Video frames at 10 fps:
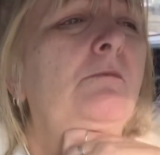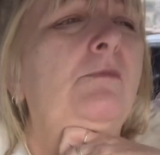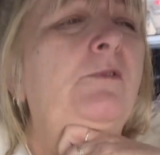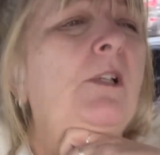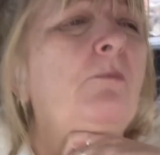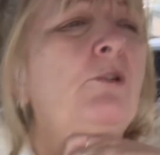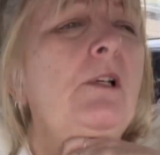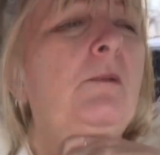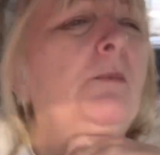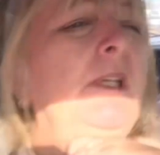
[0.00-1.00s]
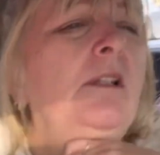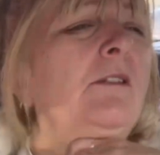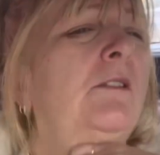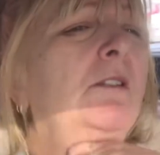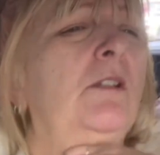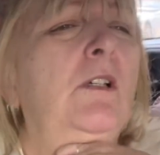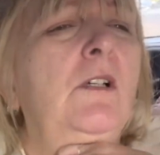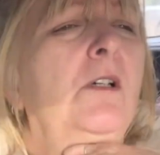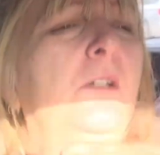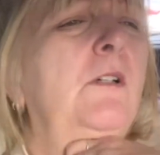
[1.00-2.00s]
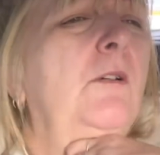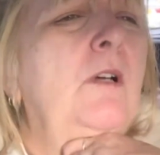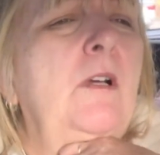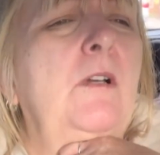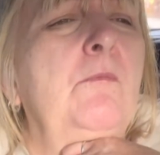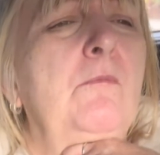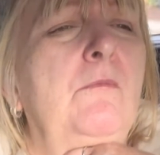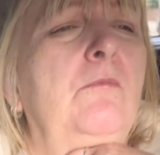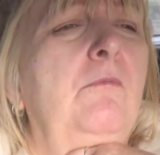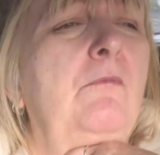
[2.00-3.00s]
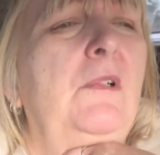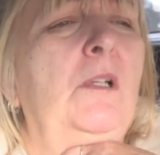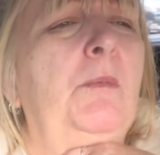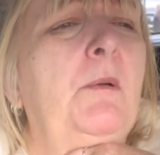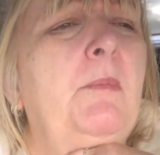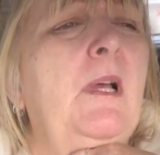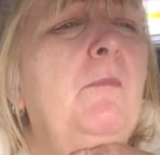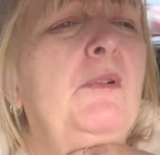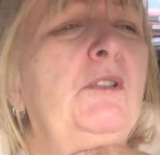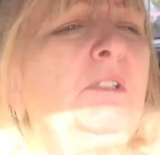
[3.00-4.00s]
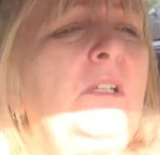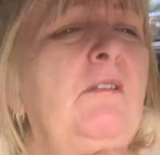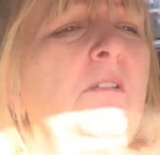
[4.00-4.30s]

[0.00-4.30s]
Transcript: Fried bread, beans. Yeah. Um, a little bit of black pudding.